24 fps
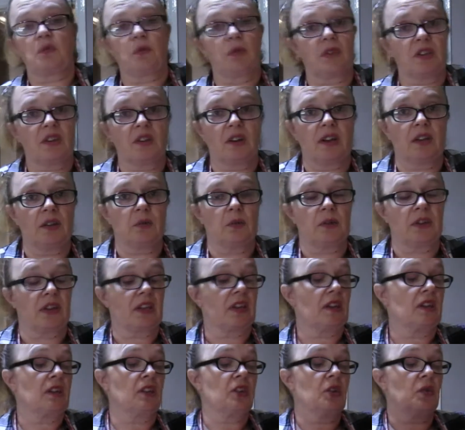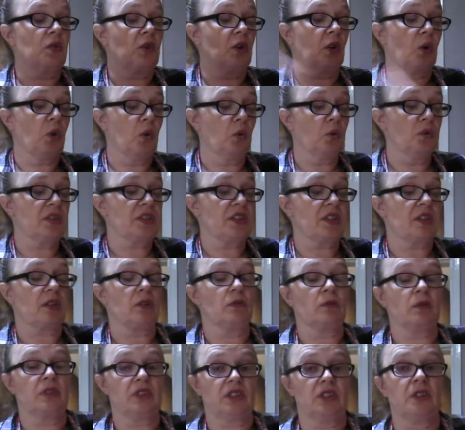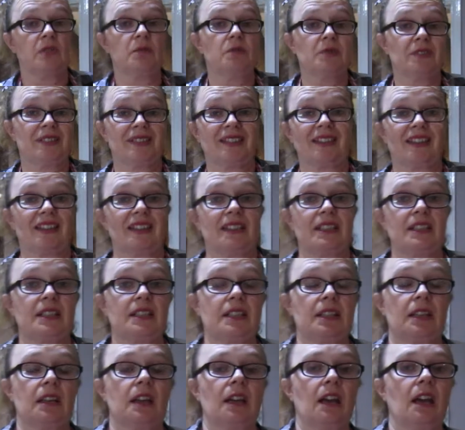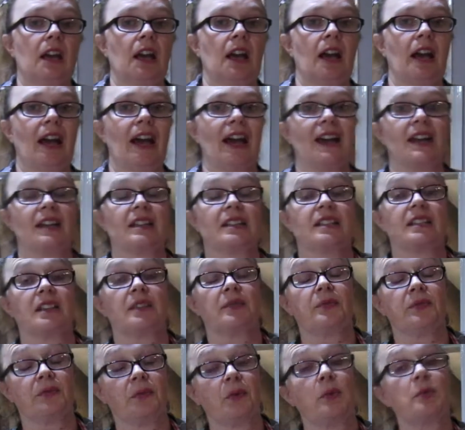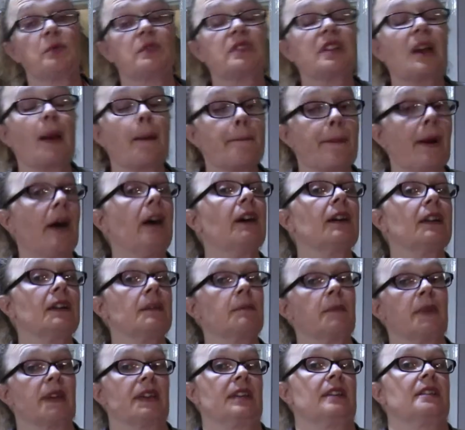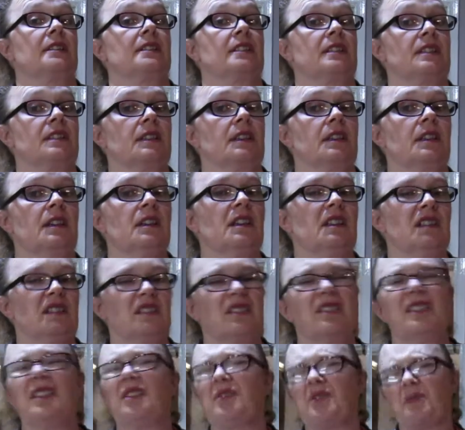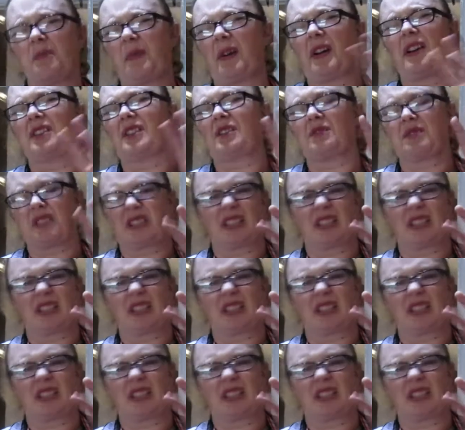what you like with it. You can also use this as a fruit pie mix. So you know, you buy those